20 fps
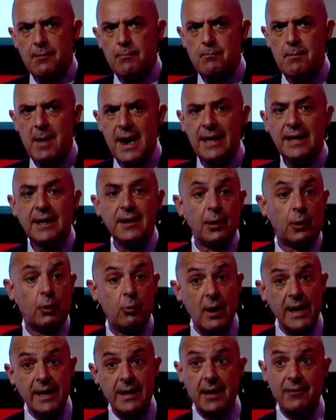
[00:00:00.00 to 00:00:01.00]
many of the
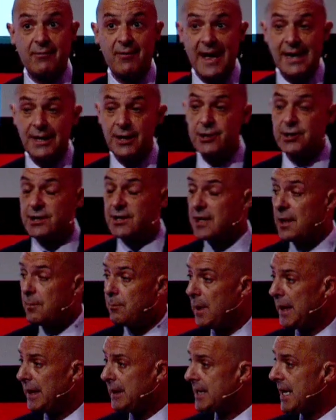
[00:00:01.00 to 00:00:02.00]
great advantages
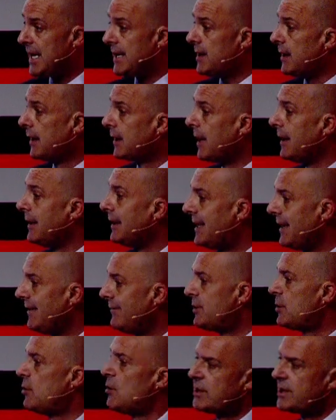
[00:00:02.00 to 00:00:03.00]
that big data can
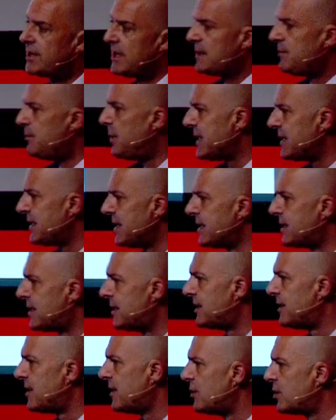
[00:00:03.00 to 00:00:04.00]
give to us as
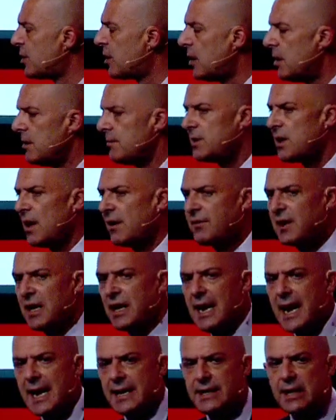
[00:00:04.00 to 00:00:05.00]
businesses in terms of
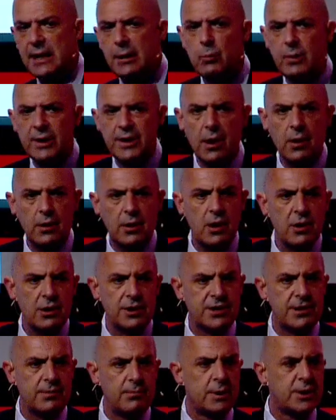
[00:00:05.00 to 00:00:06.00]
connecting with our
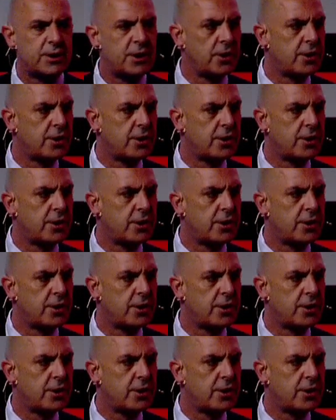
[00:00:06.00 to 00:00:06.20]
customers,